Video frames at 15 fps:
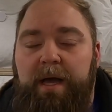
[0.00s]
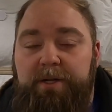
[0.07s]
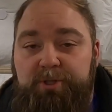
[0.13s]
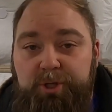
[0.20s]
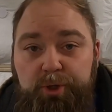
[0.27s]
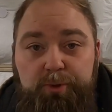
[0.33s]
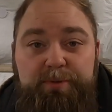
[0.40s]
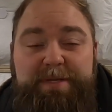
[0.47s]

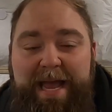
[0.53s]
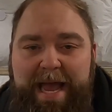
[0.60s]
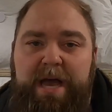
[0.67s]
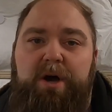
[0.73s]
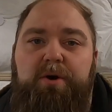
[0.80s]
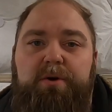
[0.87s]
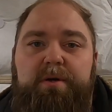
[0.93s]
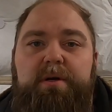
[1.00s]
to
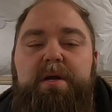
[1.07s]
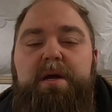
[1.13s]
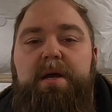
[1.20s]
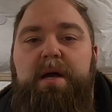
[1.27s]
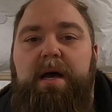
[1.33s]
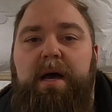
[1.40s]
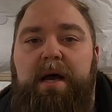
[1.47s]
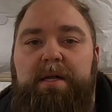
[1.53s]
town,
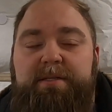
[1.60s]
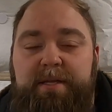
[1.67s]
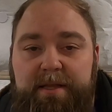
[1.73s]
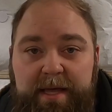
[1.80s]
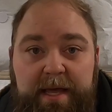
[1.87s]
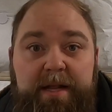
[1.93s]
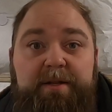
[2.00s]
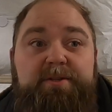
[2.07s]
to
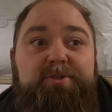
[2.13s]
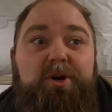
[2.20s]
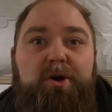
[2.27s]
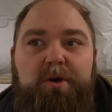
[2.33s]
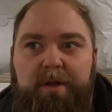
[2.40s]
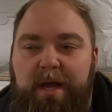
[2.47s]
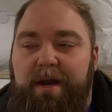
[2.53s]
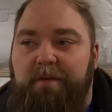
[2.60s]
then
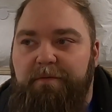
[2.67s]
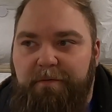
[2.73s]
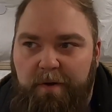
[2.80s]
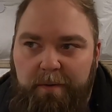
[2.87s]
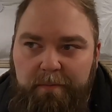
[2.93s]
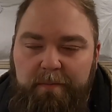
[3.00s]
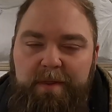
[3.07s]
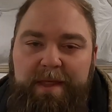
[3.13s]
start kind of
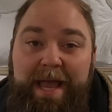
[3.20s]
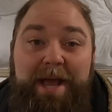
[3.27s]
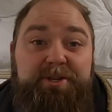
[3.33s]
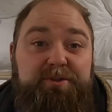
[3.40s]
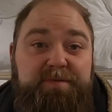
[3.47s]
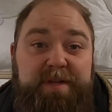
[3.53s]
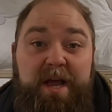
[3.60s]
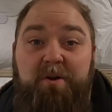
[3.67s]
from the edge
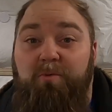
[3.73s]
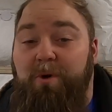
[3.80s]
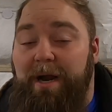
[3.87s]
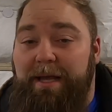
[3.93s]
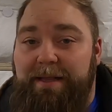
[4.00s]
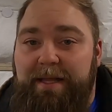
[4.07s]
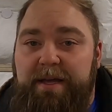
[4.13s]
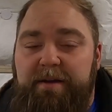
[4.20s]
of town where
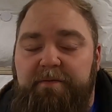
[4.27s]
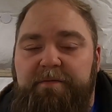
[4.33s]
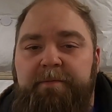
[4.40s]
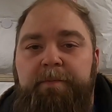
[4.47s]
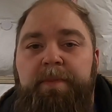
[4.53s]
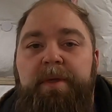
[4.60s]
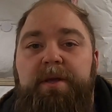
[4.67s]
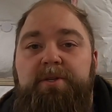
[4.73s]
I live
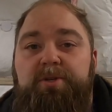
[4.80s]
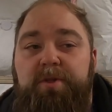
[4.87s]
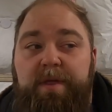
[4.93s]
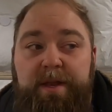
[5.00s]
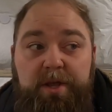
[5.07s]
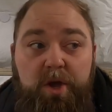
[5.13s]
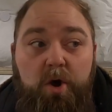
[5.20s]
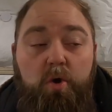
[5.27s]
to
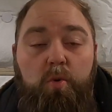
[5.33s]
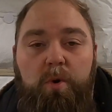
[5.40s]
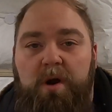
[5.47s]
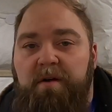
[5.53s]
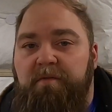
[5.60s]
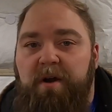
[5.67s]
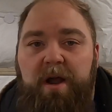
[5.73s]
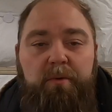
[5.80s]
then go
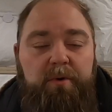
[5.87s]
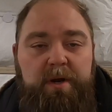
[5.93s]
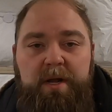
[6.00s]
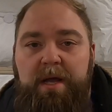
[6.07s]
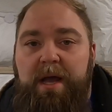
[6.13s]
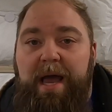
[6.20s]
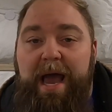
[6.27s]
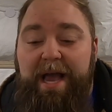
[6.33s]
wherever I would
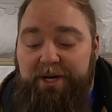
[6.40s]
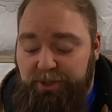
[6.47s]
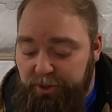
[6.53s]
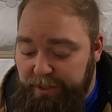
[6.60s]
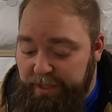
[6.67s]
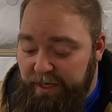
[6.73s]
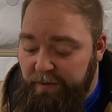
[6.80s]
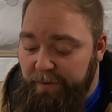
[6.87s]

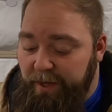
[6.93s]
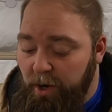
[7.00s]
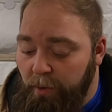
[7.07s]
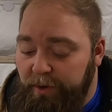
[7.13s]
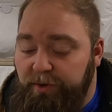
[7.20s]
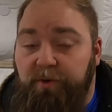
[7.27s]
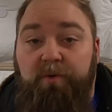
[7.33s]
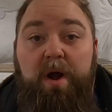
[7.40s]
actually need to be
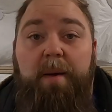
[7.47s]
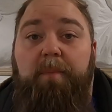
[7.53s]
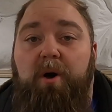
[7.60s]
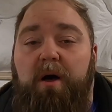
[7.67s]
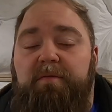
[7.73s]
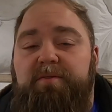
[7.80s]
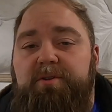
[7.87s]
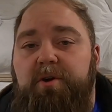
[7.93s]
going to drop
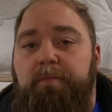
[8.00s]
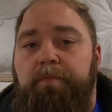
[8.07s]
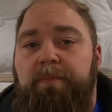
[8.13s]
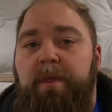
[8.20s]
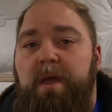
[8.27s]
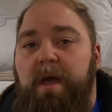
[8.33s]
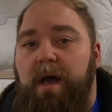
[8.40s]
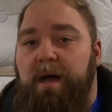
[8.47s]
off. So
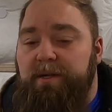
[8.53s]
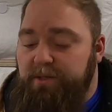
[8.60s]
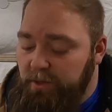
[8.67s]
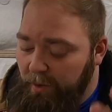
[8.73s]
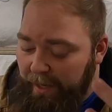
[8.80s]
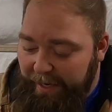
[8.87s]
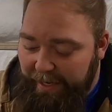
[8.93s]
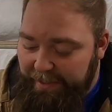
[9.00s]

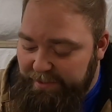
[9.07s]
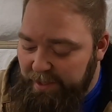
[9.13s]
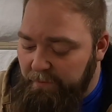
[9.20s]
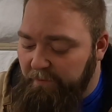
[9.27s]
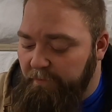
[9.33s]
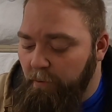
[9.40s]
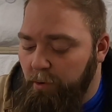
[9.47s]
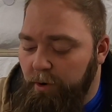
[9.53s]
like I said
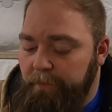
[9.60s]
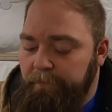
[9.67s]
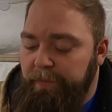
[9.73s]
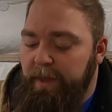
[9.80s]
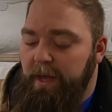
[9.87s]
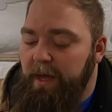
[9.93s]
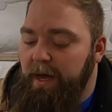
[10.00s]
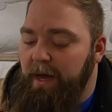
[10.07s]
before,
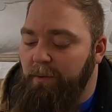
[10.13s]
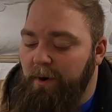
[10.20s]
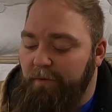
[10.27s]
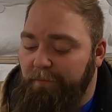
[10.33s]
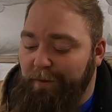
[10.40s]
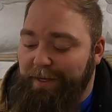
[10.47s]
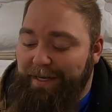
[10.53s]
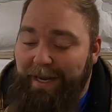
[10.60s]

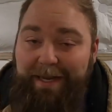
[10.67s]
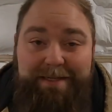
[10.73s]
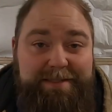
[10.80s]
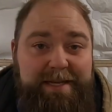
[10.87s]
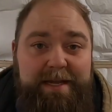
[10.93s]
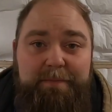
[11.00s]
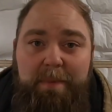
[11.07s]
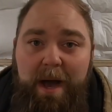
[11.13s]
roughly
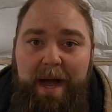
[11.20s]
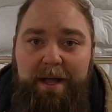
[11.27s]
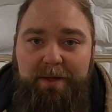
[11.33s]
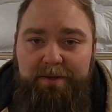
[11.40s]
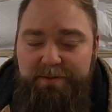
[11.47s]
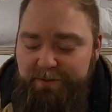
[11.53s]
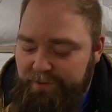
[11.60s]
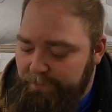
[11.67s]
19
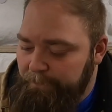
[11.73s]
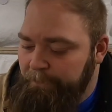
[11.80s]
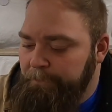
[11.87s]
miles